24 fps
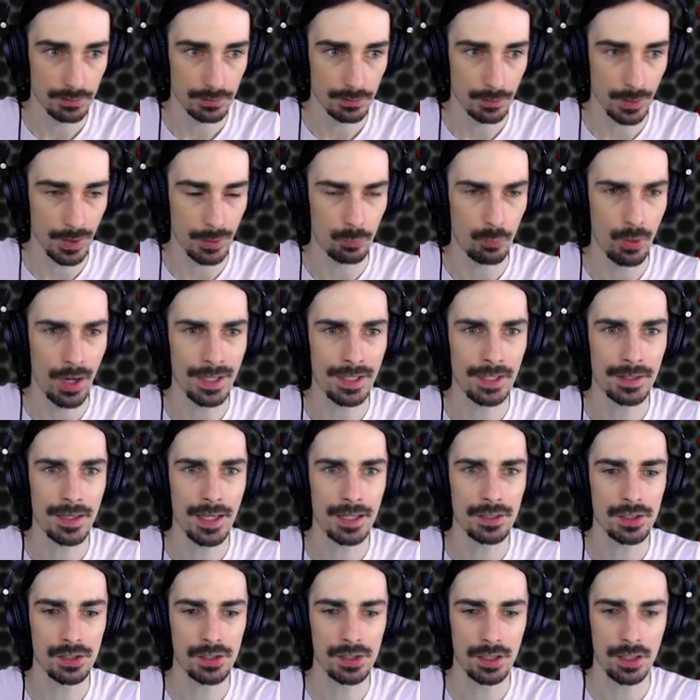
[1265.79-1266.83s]
Wait, why did
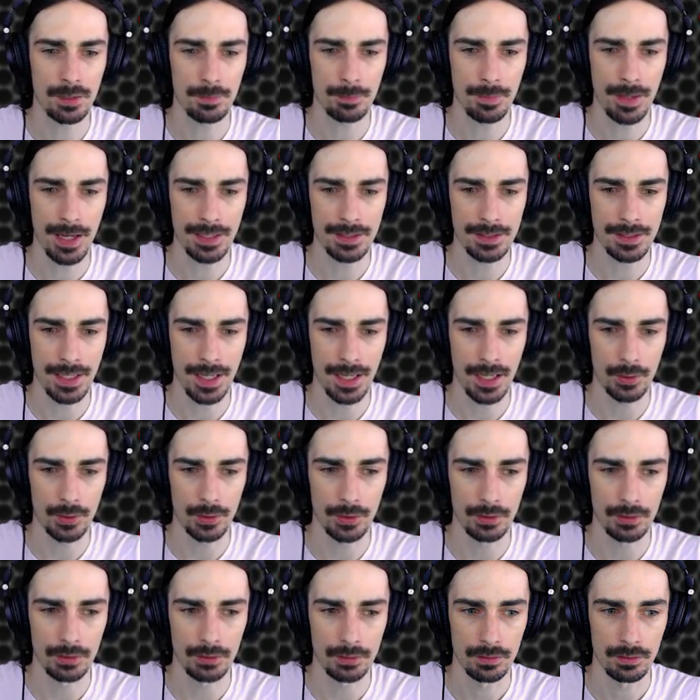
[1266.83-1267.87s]
that just come back
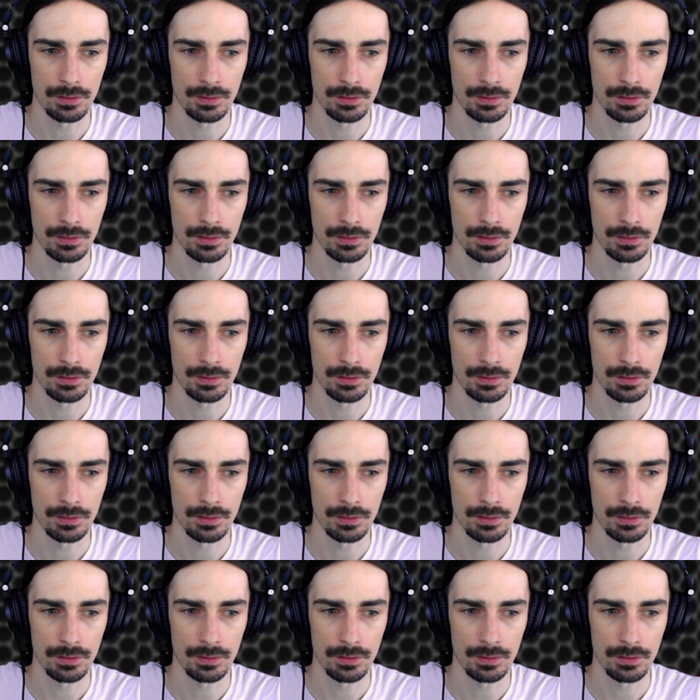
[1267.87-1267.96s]
down?